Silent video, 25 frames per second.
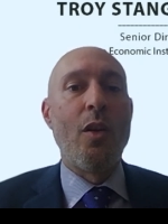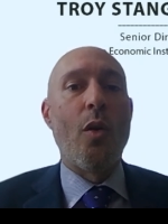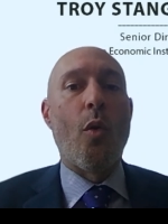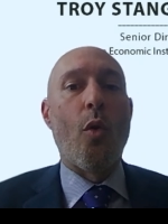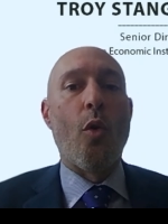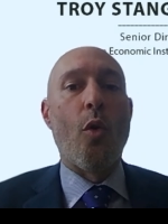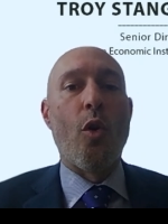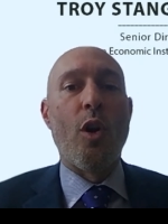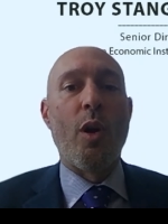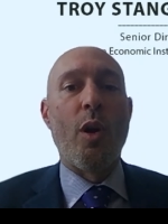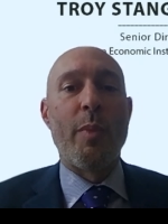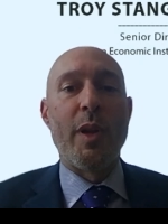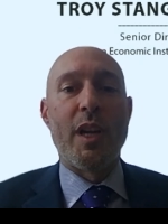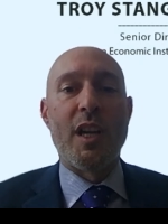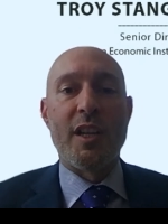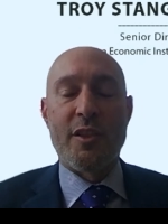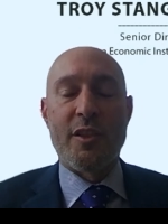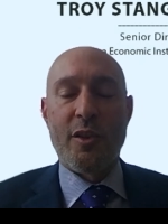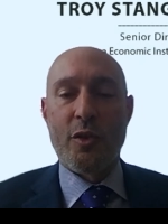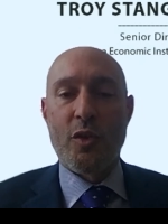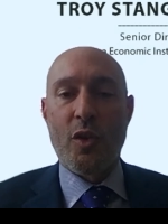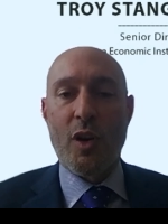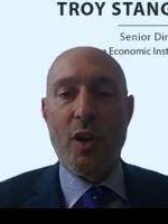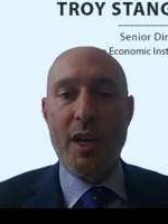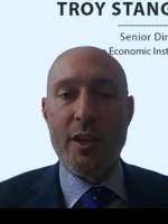or because
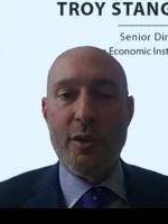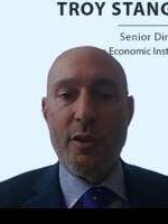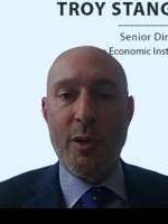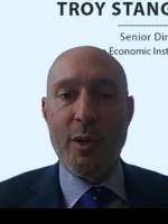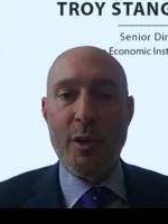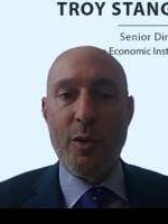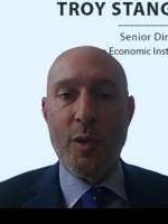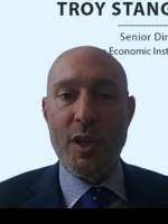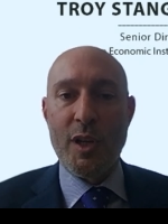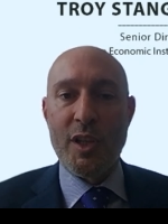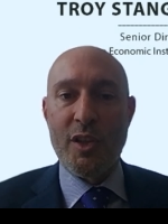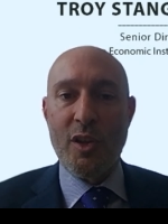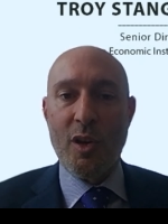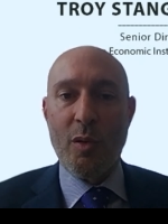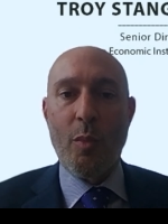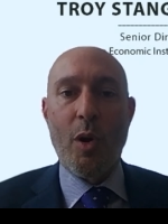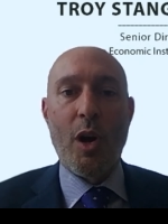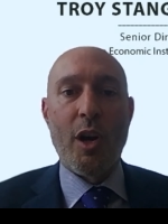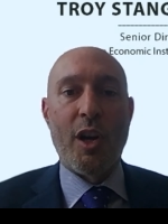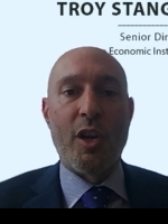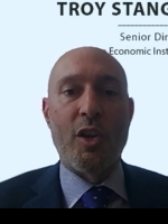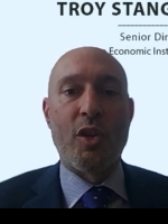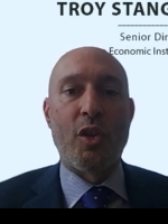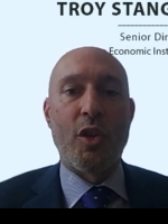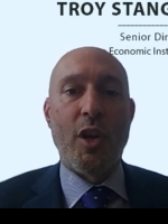they're trying to increase their
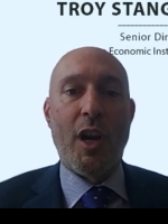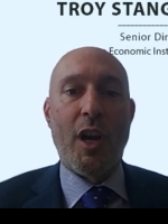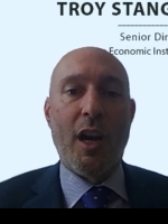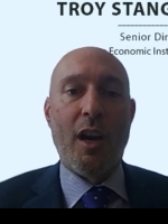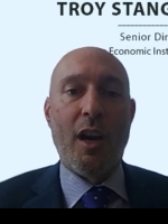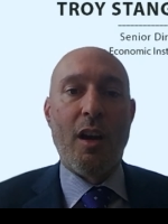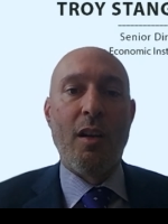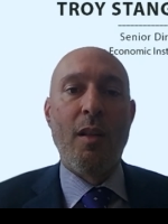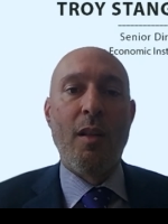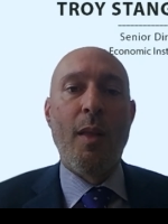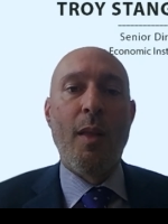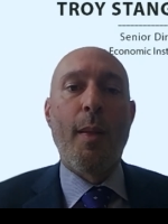market share.